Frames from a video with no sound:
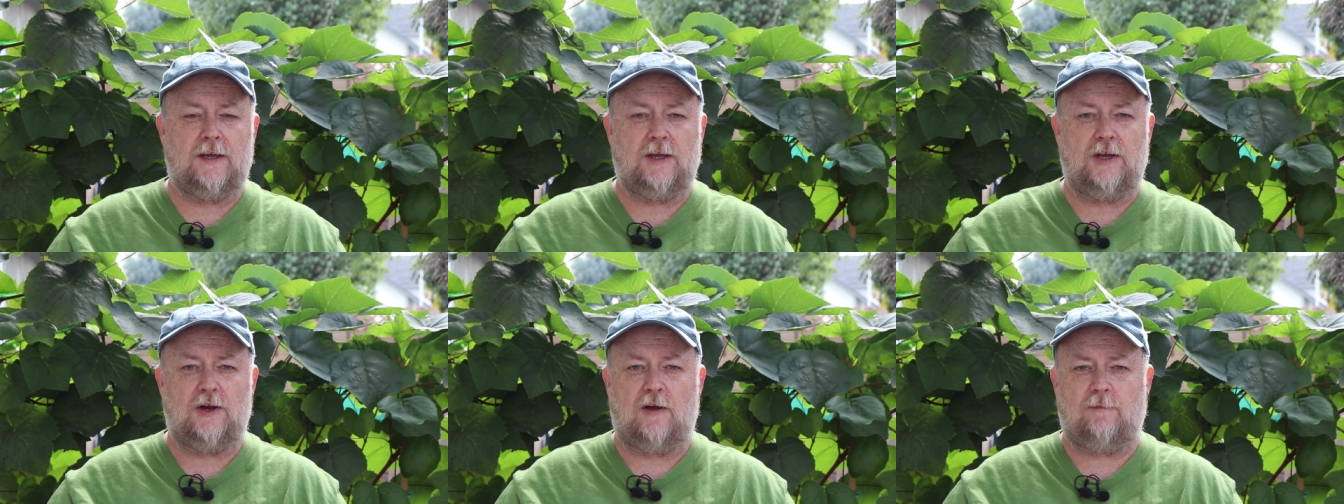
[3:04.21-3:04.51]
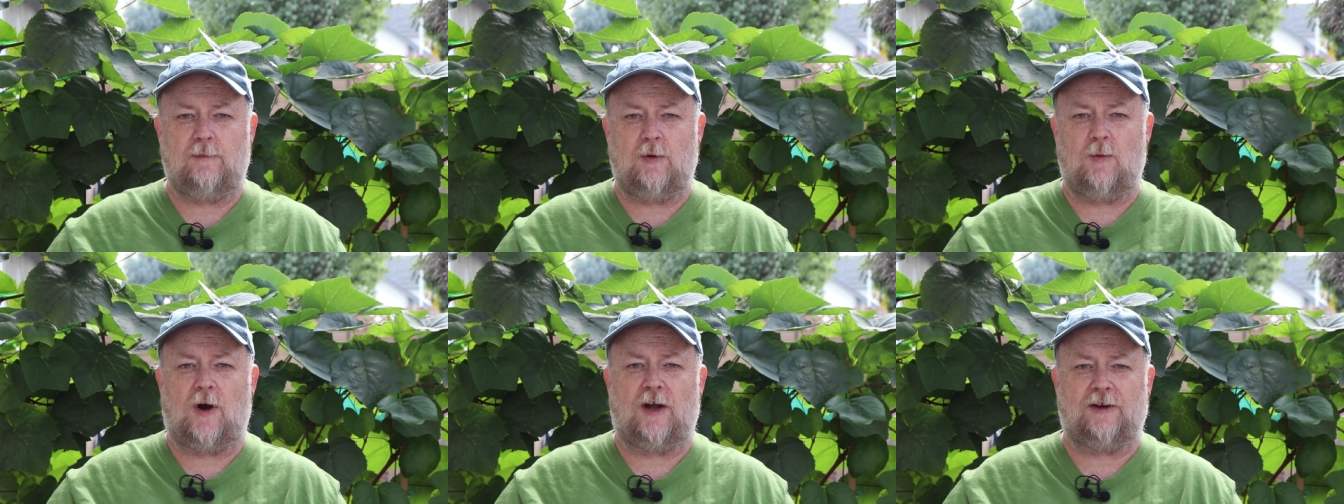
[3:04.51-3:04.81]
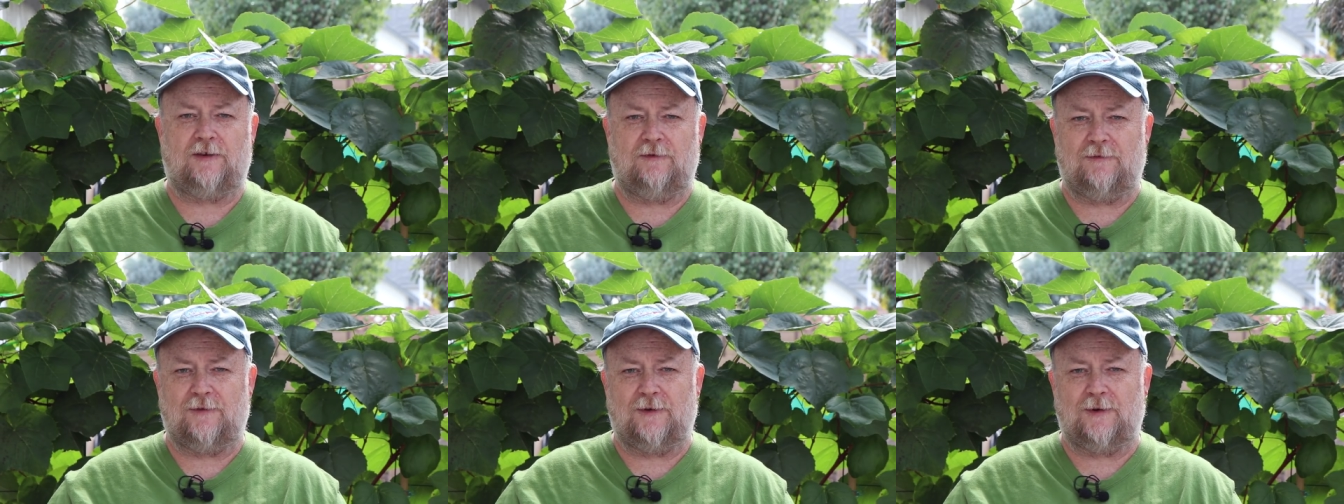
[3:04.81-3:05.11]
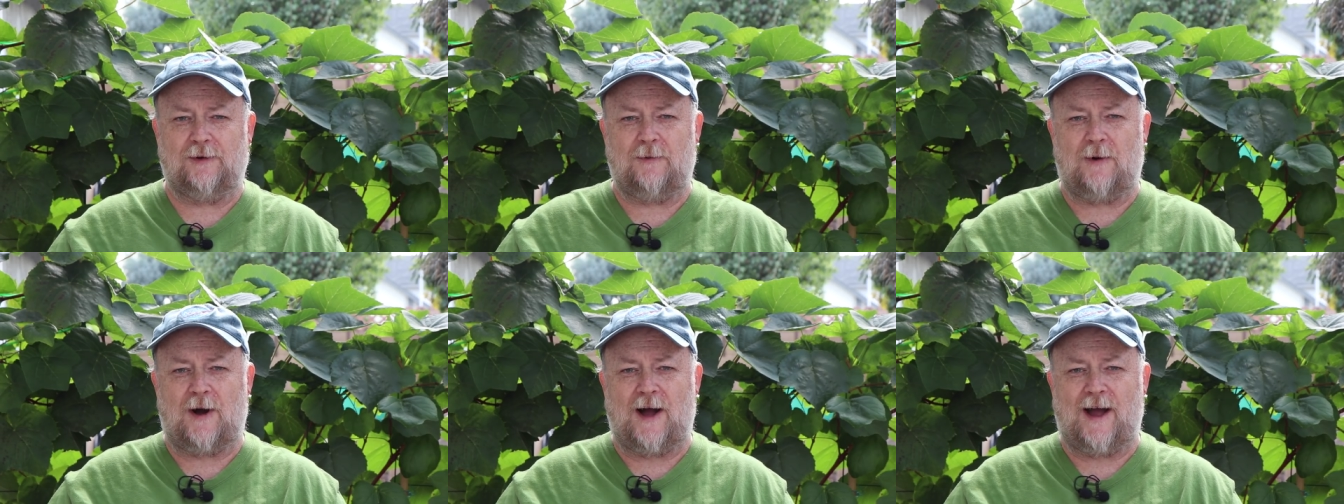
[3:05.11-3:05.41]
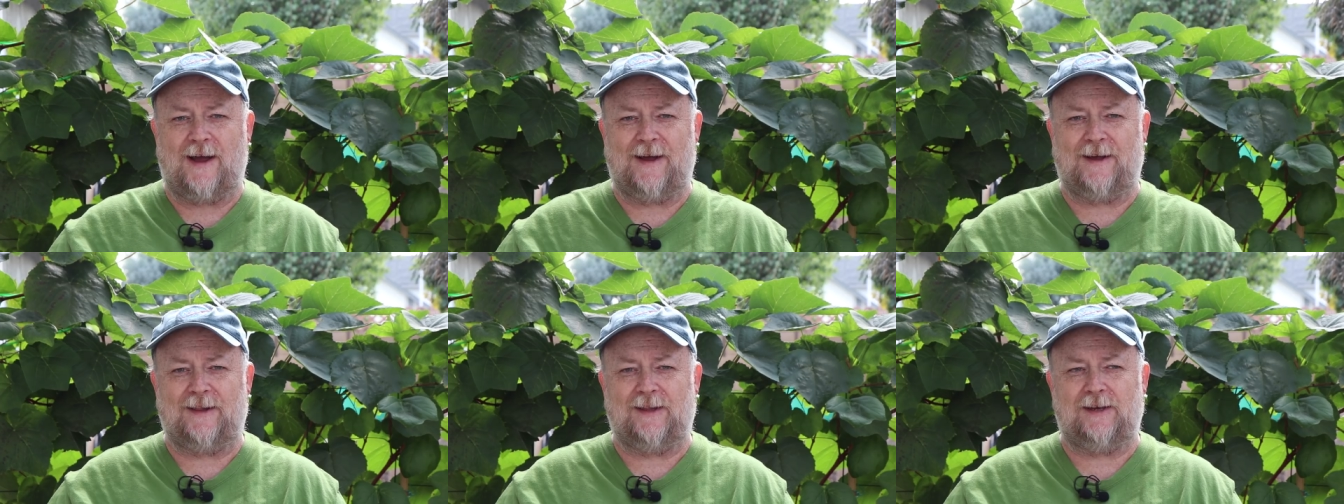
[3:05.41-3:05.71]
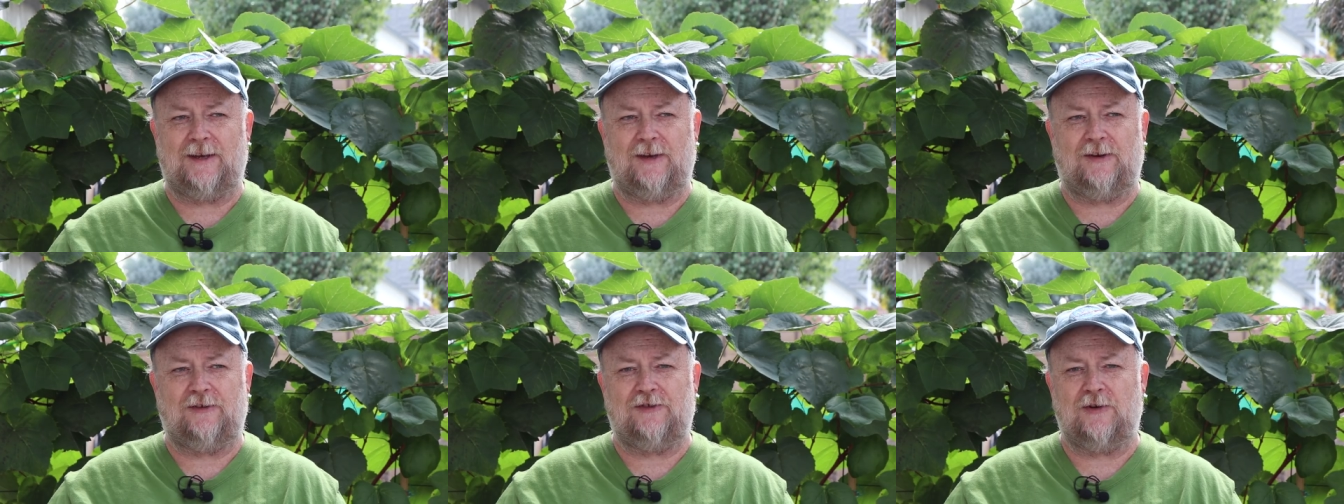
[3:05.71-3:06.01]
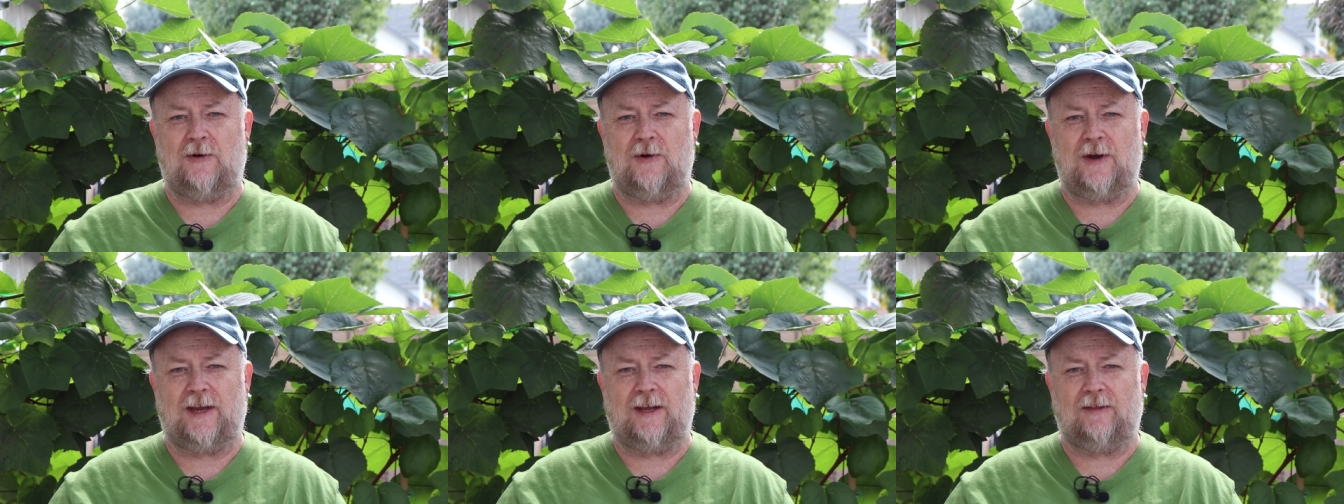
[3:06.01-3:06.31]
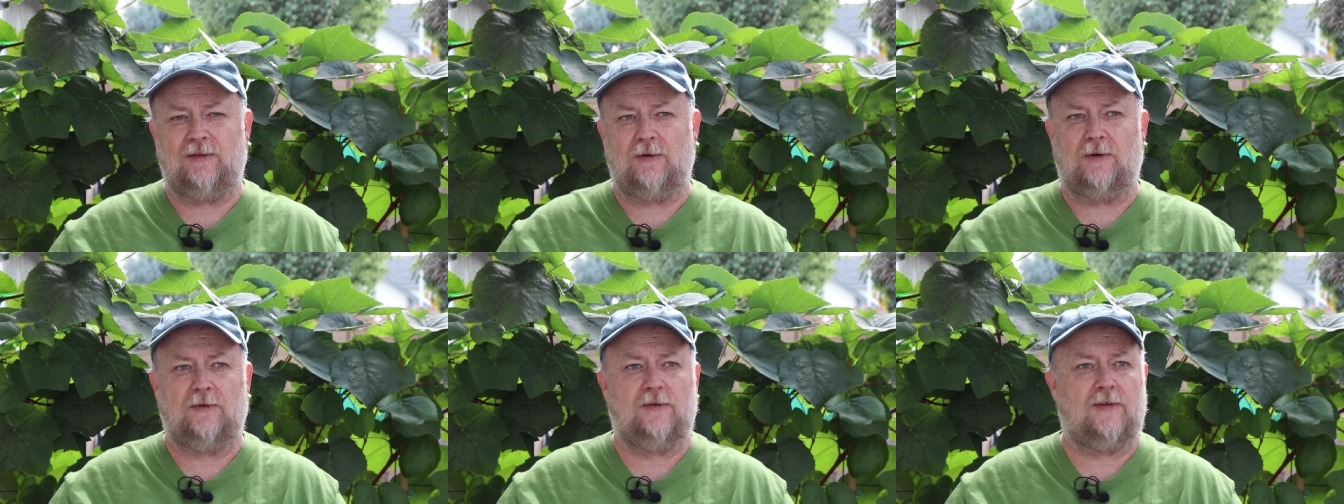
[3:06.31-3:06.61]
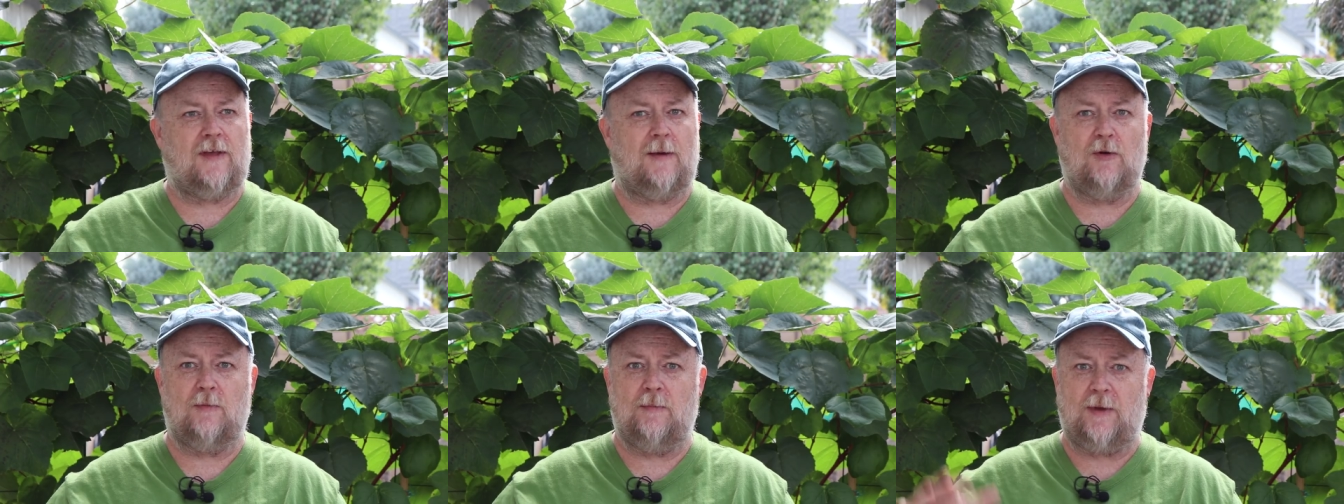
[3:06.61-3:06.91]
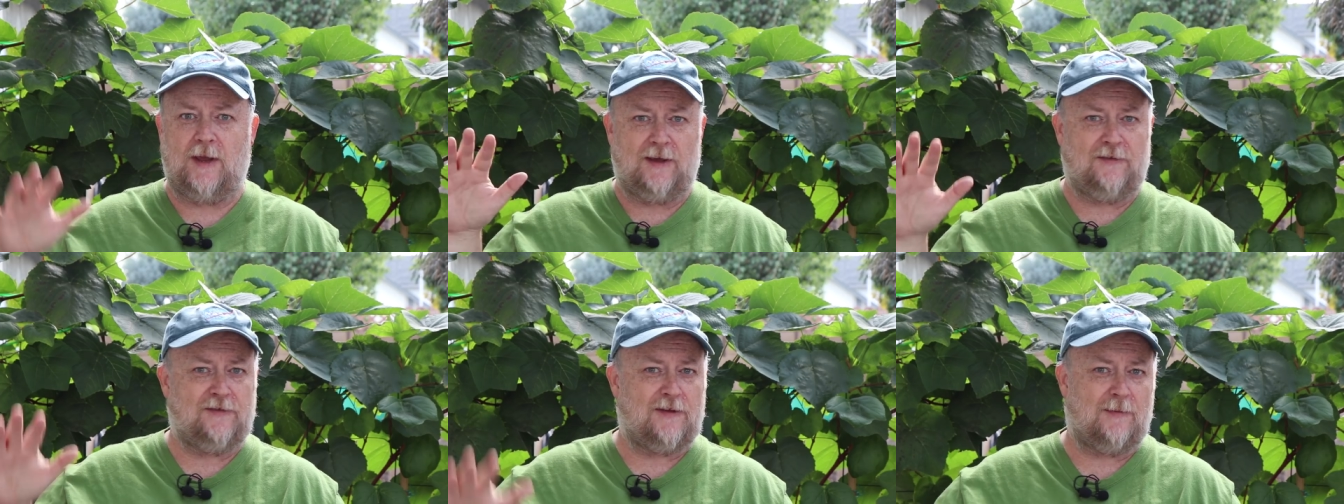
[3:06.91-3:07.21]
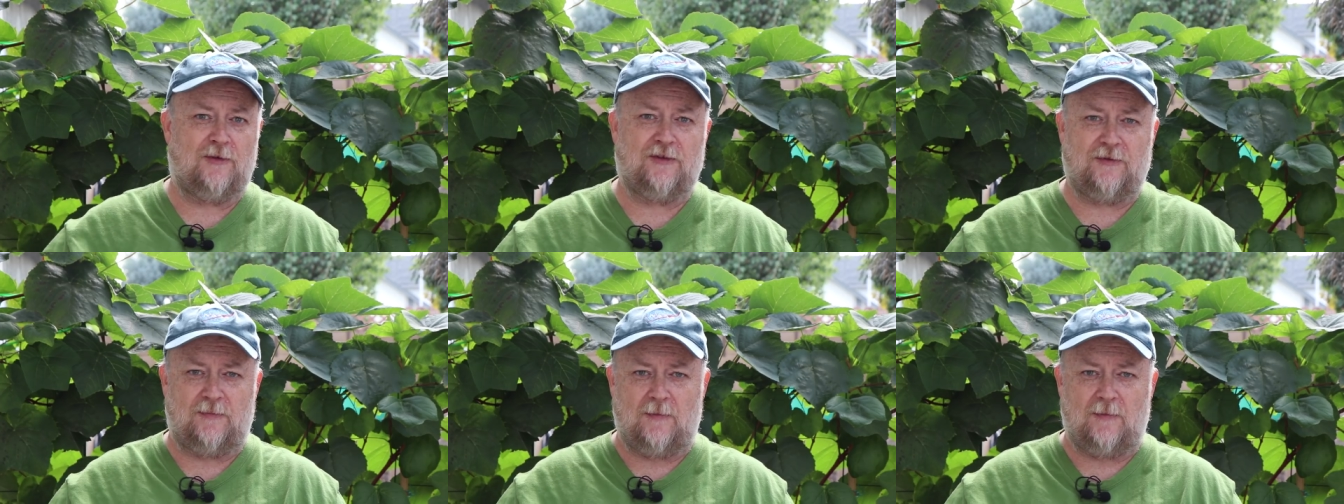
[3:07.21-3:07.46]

you know, I've been watching for a while and enjoying. There, some are big, some are